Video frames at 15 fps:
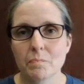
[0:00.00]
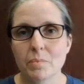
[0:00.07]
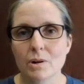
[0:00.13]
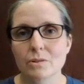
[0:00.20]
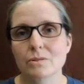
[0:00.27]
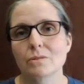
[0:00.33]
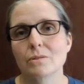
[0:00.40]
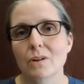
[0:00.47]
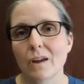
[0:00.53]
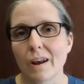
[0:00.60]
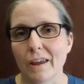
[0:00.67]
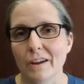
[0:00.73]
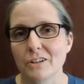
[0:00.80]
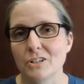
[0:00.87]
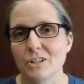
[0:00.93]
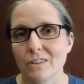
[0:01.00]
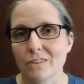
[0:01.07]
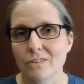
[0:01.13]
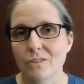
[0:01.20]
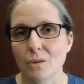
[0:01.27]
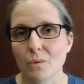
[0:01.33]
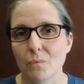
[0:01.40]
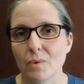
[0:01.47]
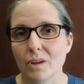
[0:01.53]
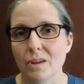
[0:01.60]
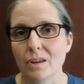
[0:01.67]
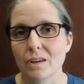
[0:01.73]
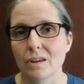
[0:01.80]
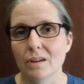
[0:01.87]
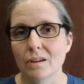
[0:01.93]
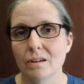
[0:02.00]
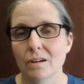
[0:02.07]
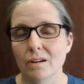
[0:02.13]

personal connections that we